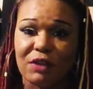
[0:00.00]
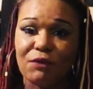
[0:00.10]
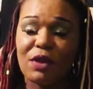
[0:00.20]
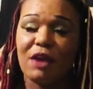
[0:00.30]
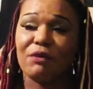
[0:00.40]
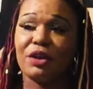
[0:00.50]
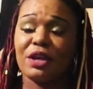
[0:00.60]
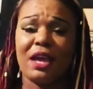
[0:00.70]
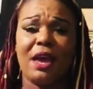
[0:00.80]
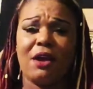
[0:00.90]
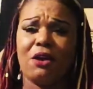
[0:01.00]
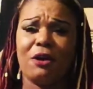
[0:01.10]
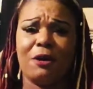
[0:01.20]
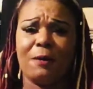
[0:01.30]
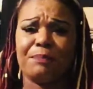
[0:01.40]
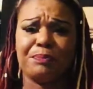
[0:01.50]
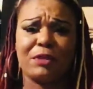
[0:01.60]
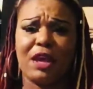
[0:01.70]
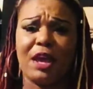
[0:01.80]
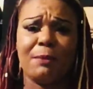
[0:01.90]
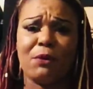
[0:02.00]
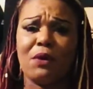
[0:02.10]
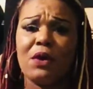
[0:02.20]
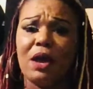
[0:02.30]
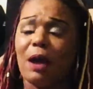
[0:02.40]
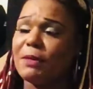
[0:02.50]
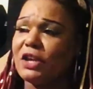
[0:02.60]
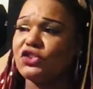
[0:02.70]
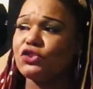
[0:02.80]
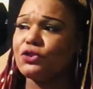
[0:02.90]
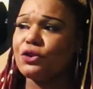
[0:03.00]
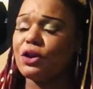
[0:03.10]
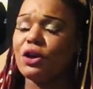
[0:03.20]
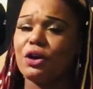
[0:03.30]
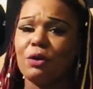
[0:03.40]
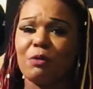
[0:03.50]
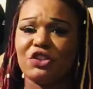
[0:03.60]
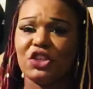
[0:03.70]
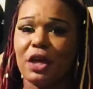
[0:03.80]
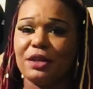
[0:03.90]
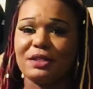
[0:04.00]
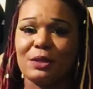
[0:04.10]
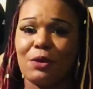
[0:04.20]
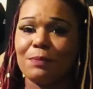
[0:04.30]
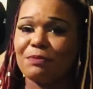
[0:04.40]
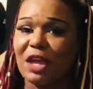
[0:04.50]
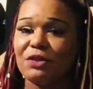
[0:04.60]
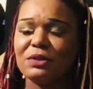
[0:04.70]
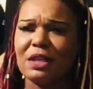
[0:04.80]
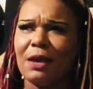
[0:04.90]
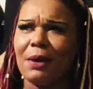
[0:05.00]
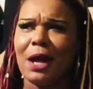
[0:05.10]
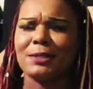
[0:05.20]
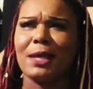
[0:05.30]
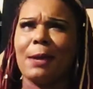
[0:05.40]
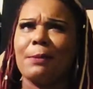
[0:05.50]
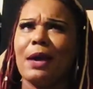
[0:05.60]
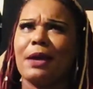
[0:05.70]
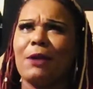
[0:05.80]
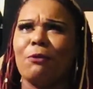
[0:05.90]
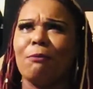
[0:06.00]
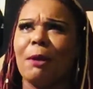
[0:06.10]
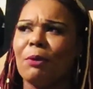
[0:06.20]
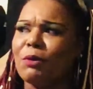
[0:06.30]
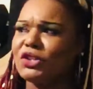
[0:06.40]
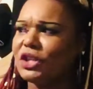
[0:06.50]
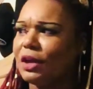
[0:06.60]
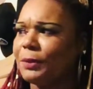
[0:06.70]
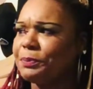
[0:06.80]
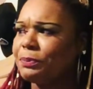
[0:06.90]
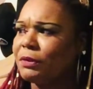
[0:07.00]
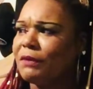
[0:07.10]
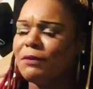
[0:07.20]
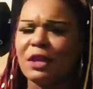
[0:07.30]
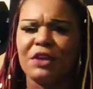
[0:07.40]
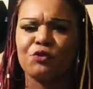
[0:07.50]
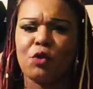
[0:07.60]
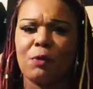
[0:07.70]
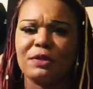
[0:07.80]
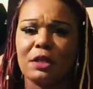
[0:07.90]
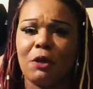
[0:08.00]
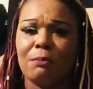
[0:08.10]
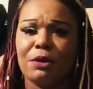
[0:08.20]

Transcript: If you have other cable, I'm not sure what channel is on. I used to have Cox Cable, but I can't remember what channel VH1 was on.